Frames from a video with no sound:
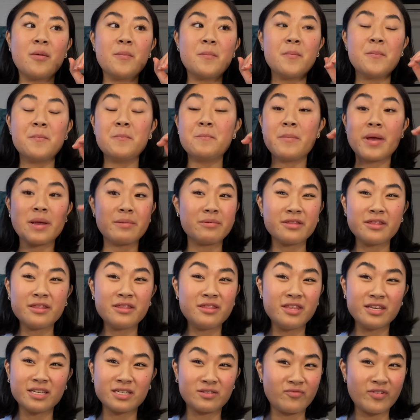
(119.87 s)
maybe
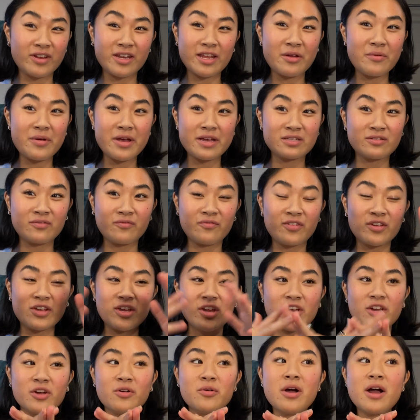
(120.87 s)
this video isn't for
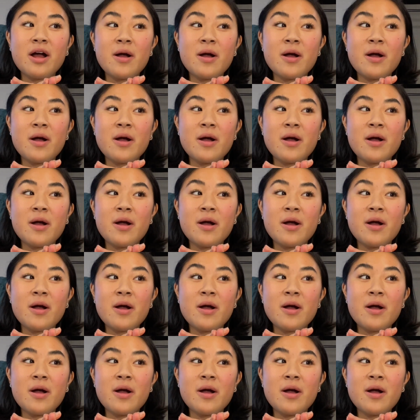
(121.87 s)
you.